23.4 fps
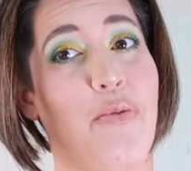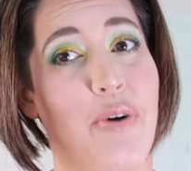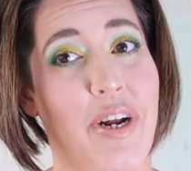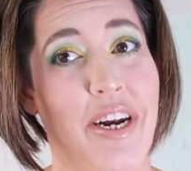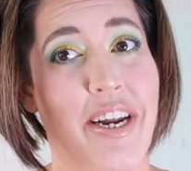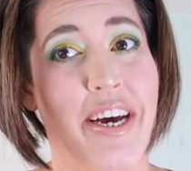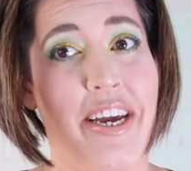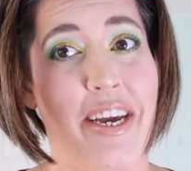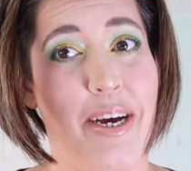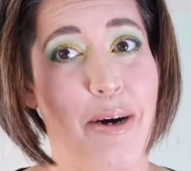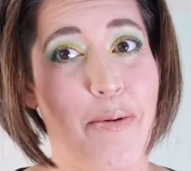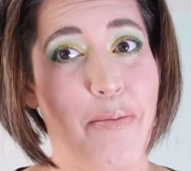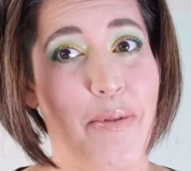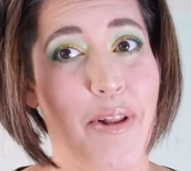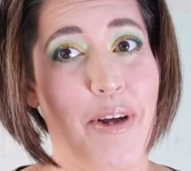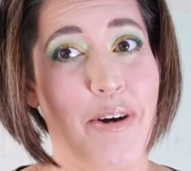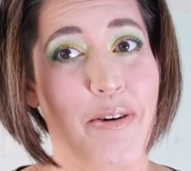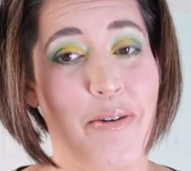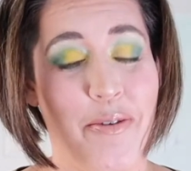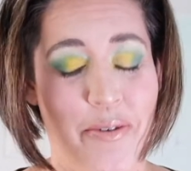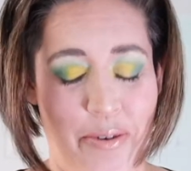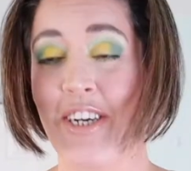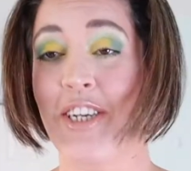when I
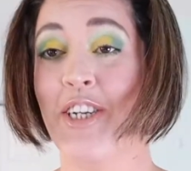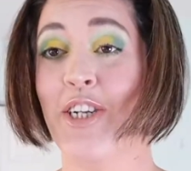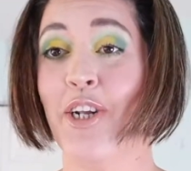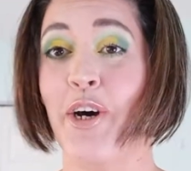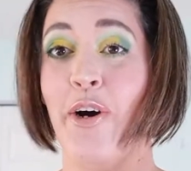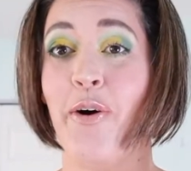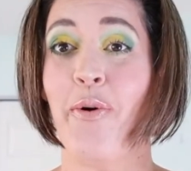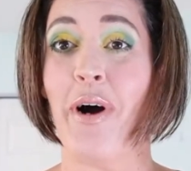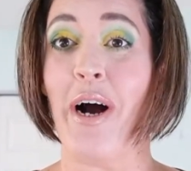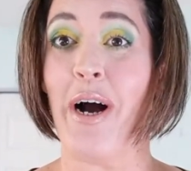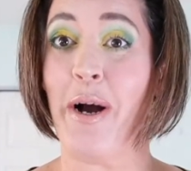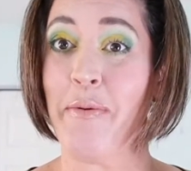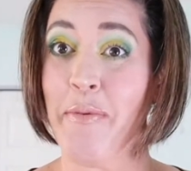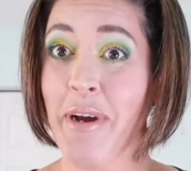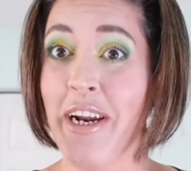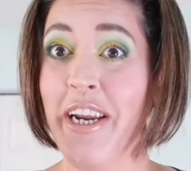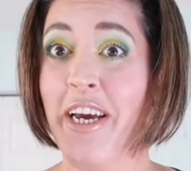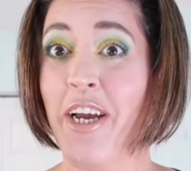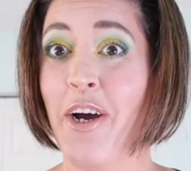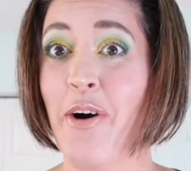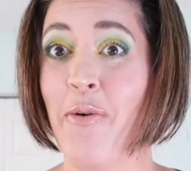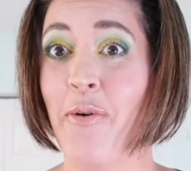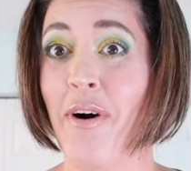upload. So I'm
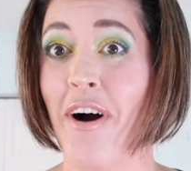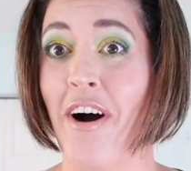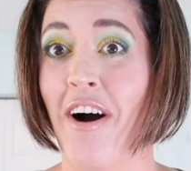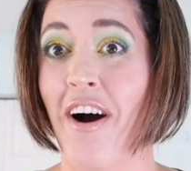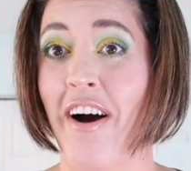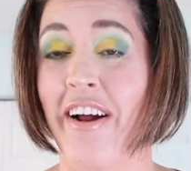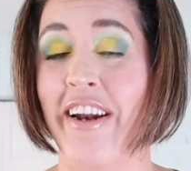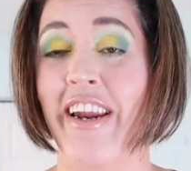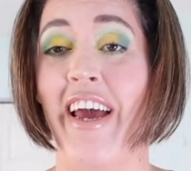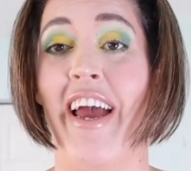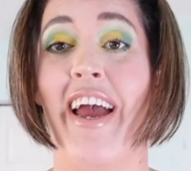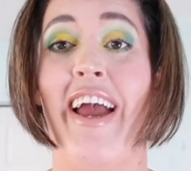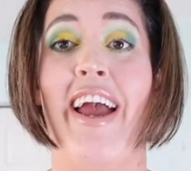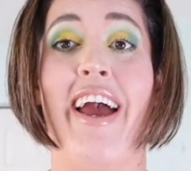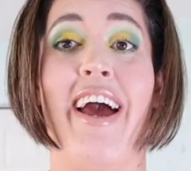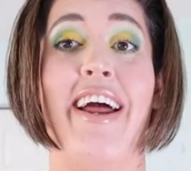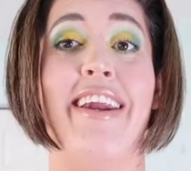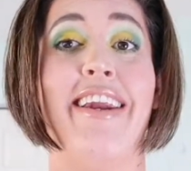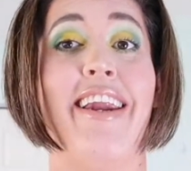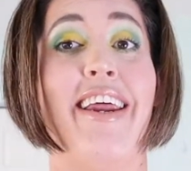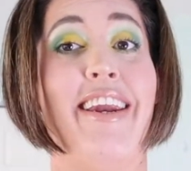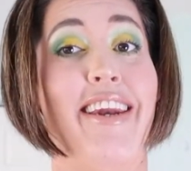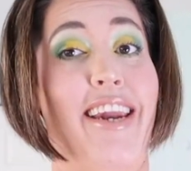gonna go on
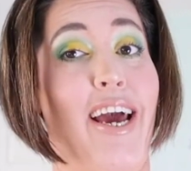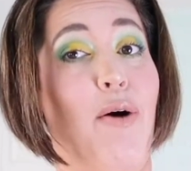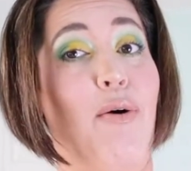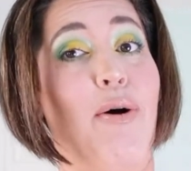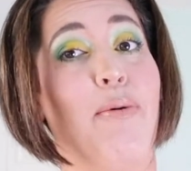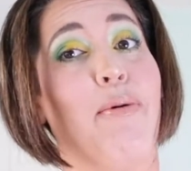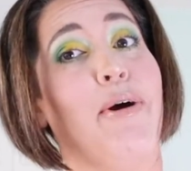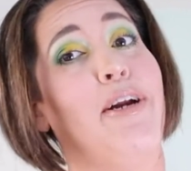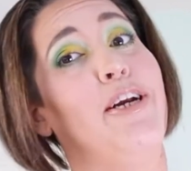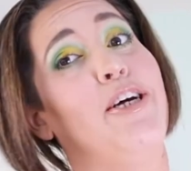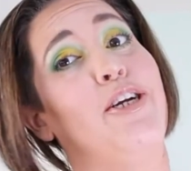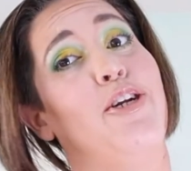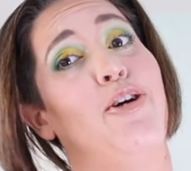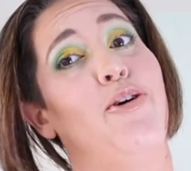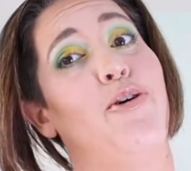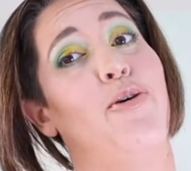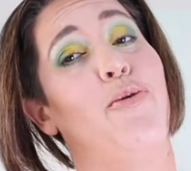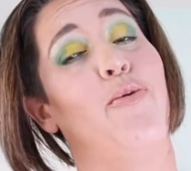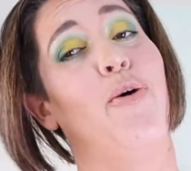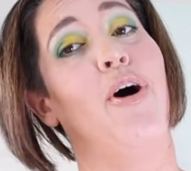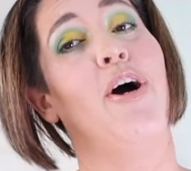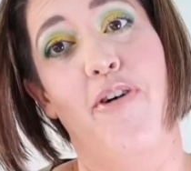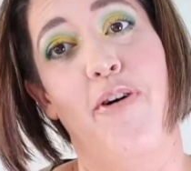and now I'm gonna
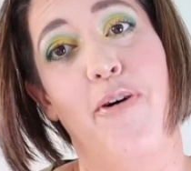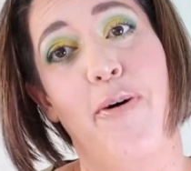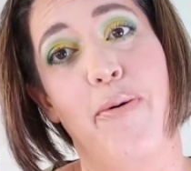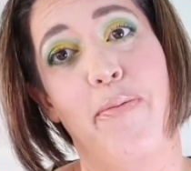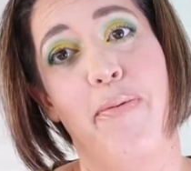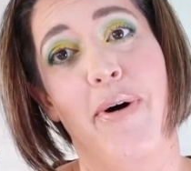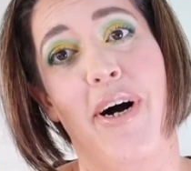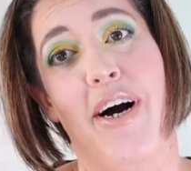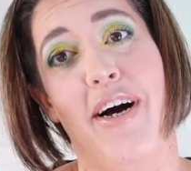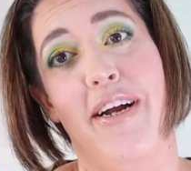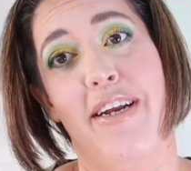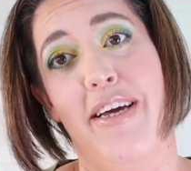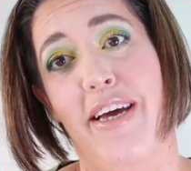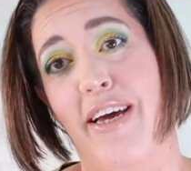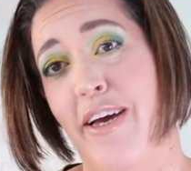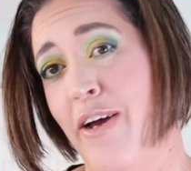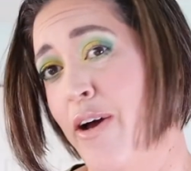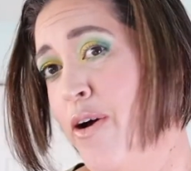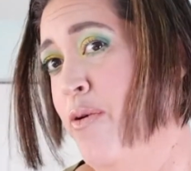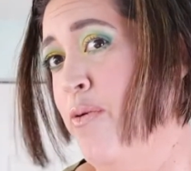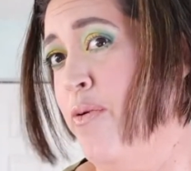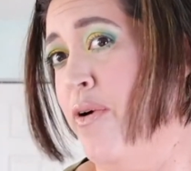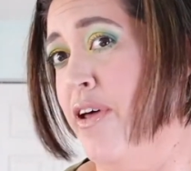do whole body
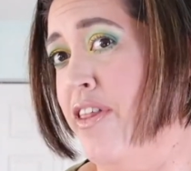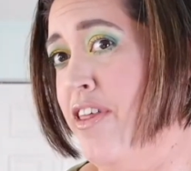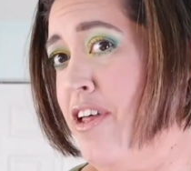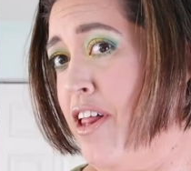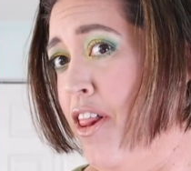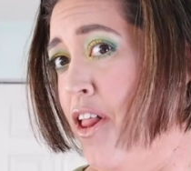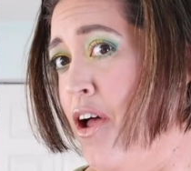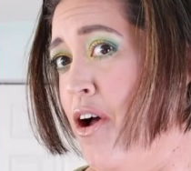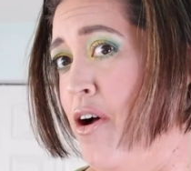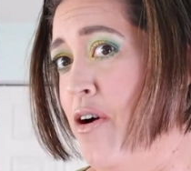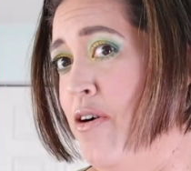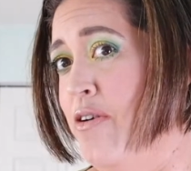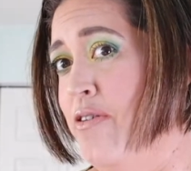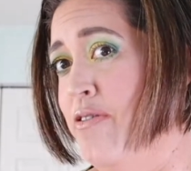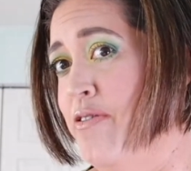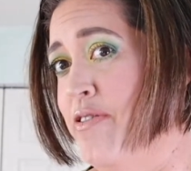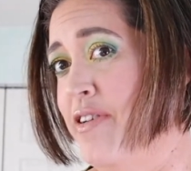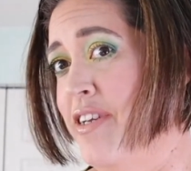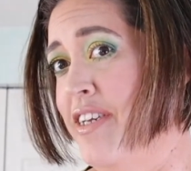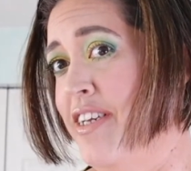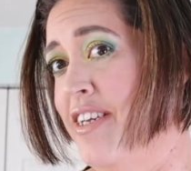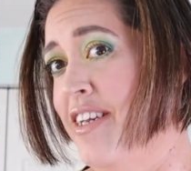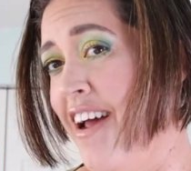with
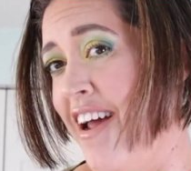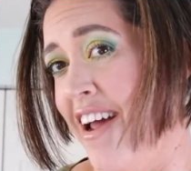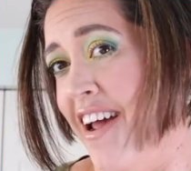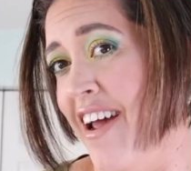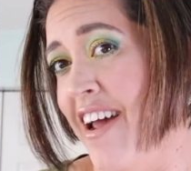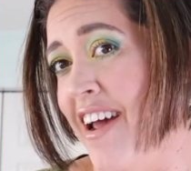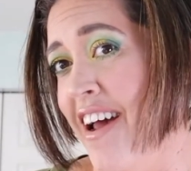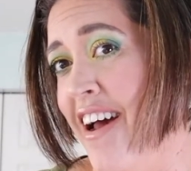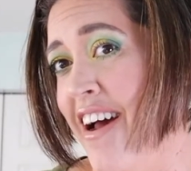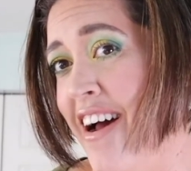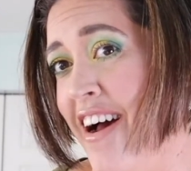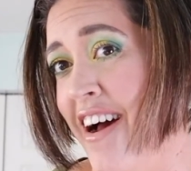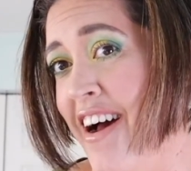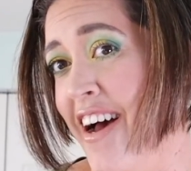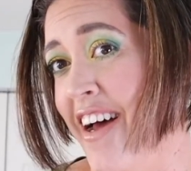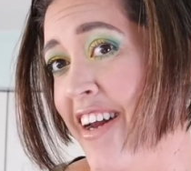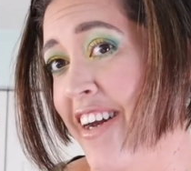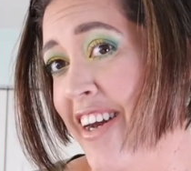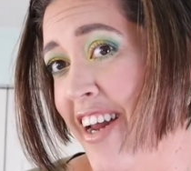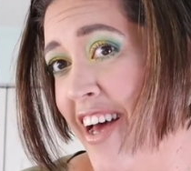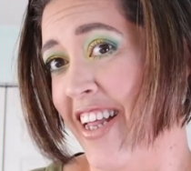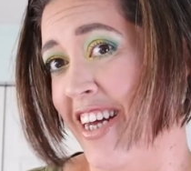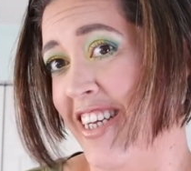clothes
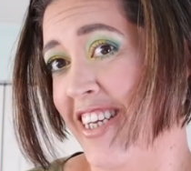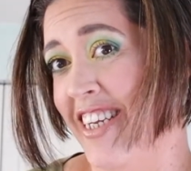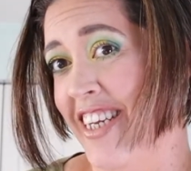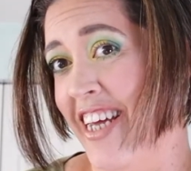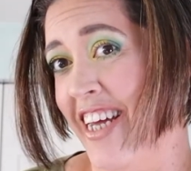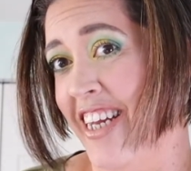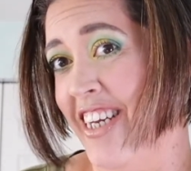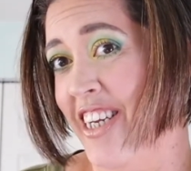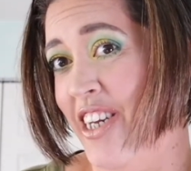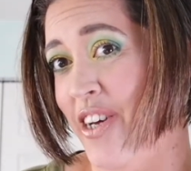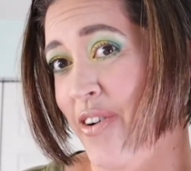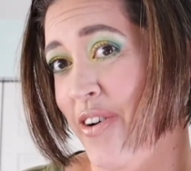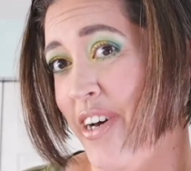and let's get to